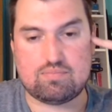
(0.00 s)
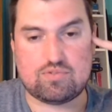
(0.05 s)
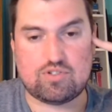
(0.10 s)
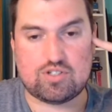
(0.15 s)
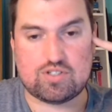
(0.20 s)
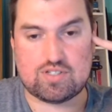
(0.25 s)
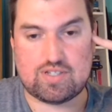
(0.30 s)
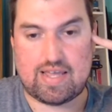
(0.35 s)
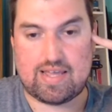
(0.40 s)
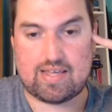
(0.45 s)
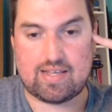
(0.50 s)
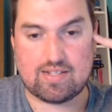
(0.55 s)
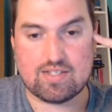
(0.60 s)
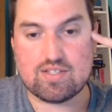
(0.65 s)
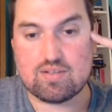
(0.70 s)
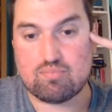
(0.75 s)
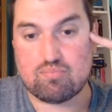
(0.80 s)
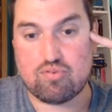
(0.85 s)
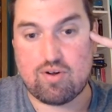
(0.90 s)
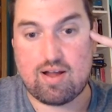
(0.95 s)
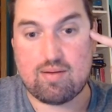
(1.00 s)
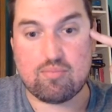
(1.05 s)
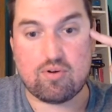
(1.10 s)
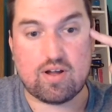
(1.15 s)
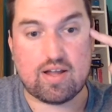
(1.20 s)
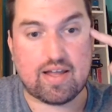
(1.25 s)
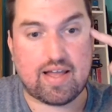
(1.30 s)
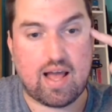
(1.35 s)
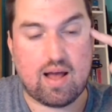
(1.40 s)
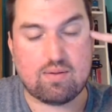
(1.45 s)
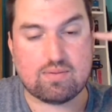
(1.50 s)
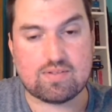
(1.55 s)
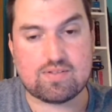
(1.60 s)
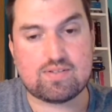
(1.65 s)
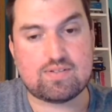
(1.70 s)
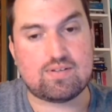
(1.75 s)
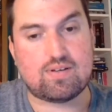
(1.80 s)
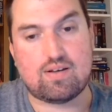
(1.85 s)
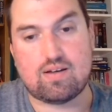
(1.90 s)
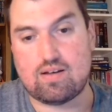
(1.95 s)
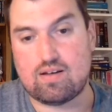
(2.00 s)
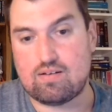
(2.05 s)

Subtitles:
Just taking some primary accounts